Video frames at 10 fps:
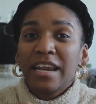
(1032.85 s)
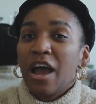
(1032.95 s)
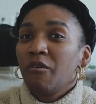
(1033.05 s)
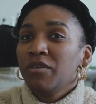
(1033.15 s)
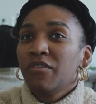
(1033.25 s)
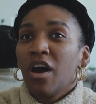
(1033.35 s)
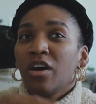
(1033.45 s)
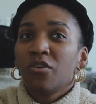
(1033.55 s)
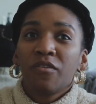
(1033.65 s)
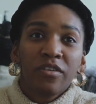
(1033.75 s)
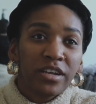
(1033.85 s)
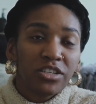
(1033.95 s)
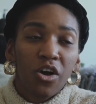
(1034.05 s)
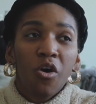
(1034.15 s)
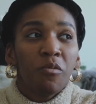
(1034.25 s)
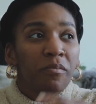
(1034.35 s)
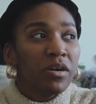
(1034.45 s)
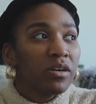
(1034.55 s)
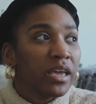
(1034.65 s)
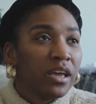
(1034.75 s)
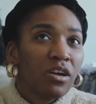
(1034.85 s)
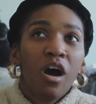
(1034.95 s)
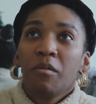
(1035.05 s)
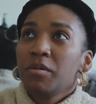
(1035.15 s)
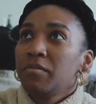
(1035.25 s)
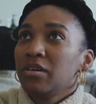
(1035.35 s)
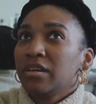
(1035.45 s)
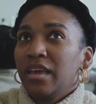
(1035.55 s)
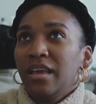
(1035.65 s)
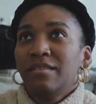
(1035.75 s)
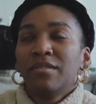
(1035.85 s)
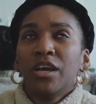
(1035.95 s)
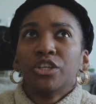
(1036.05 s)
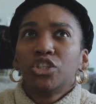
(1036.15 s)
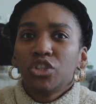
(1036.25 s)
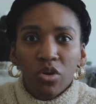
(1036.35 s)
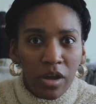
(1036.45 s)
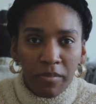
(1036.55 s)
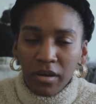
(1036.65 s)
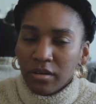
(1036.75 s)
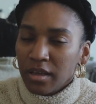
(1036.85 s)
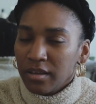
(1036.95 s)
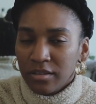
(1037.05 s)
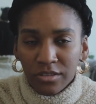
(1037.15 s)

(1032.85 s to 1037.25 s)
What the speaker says: and how we've gone over into oat milk and almond milk and soy milk.